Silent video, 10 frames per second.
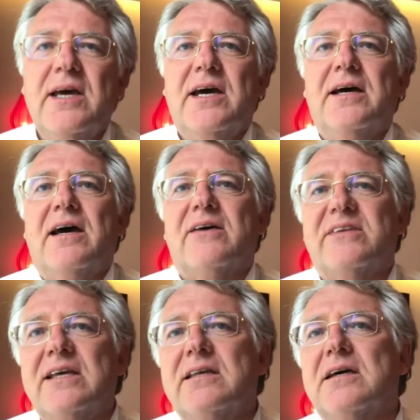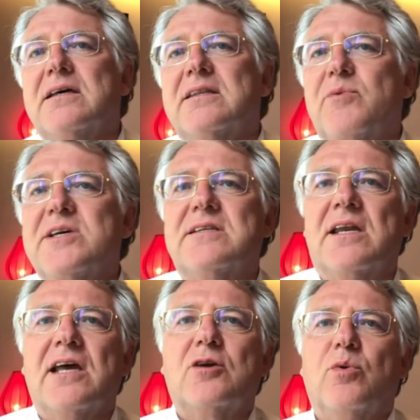I think the
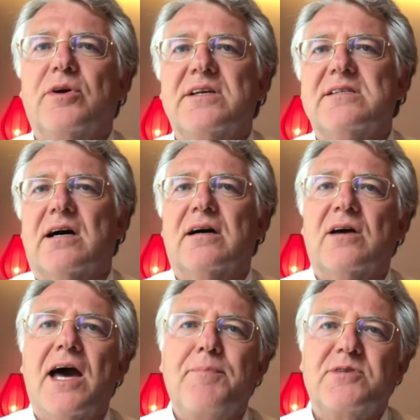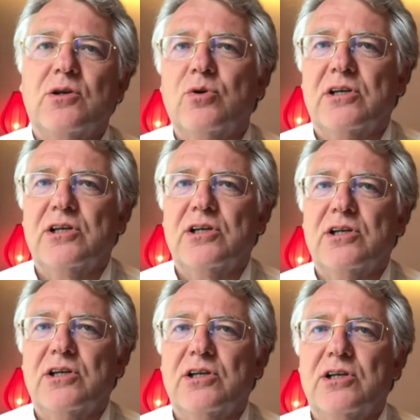Western headquarters are absolutely
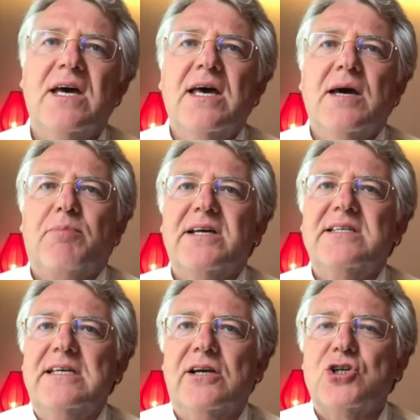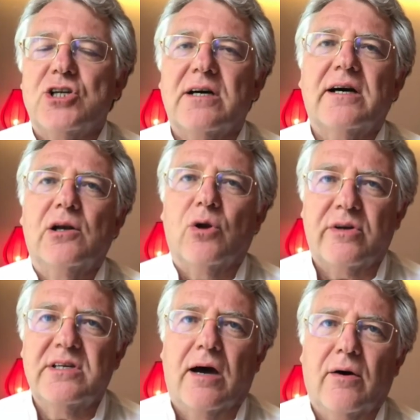shocked by seeing Shanghai
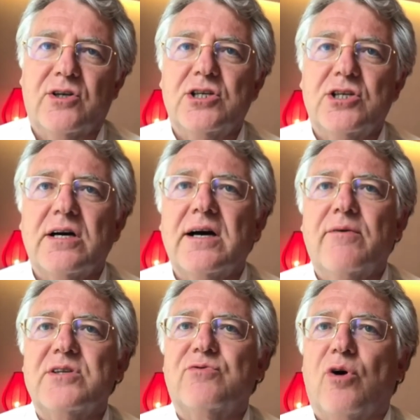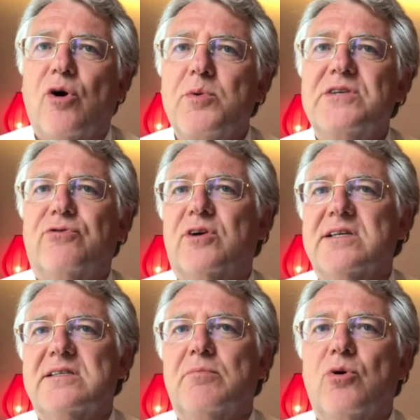locked down. Shanghai was always for us
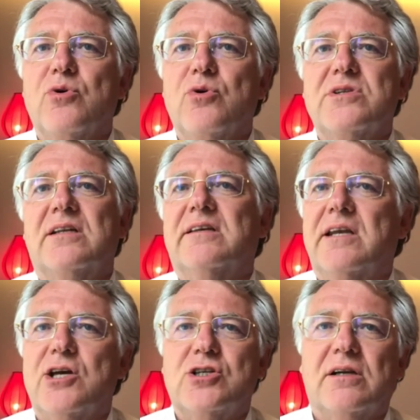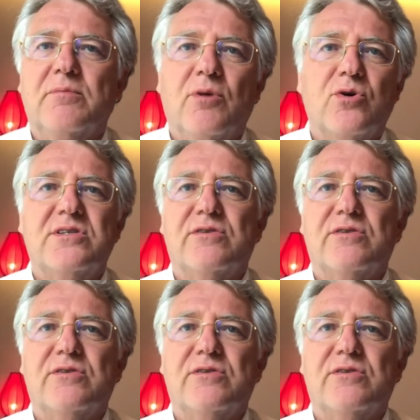the most international, most